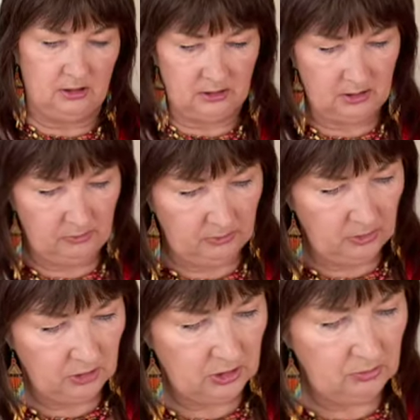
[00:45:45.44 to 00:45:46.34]
So we've
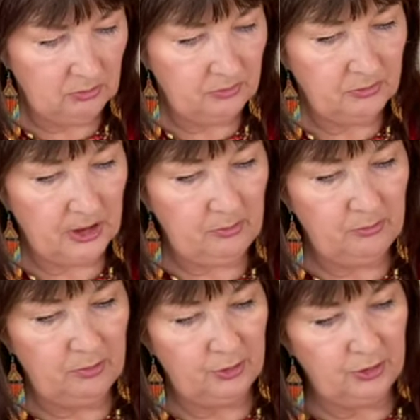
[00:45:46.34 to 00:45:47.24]
got some
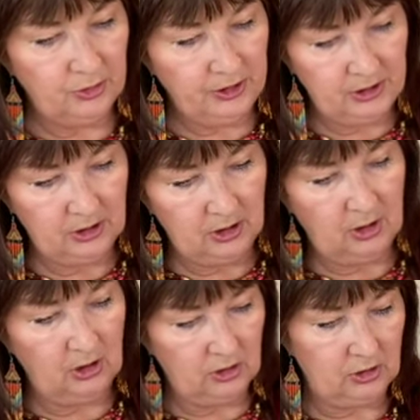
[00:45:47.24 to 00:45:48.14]
embroidered
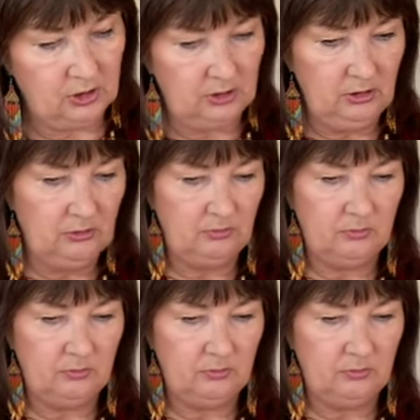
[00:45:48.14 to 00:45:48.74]
cotton.